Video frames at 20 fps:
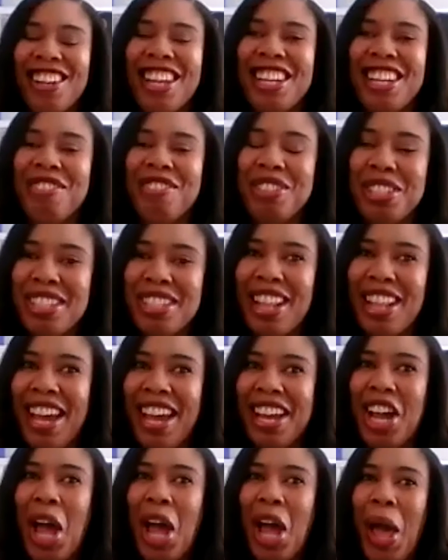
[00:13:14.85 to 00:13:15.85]
and it was
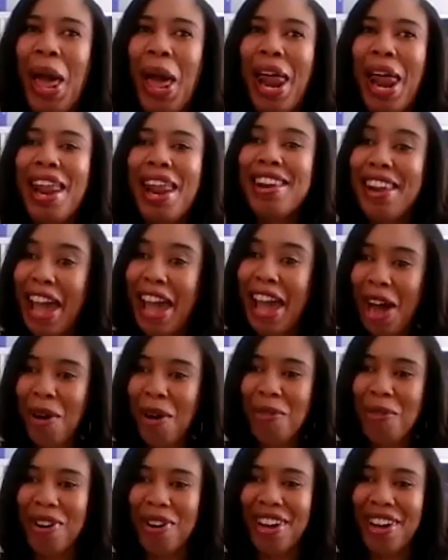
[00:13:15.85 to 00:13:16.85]
like,
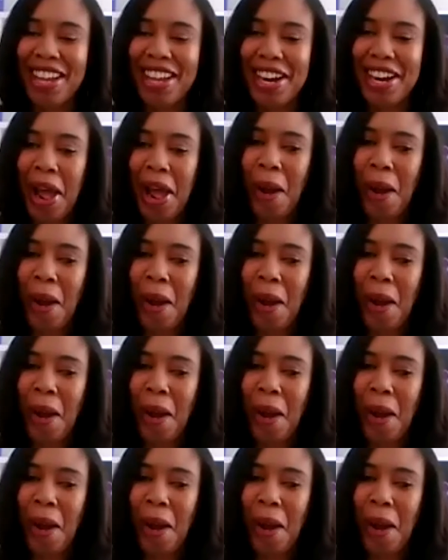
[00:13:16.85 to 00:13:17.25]
now what?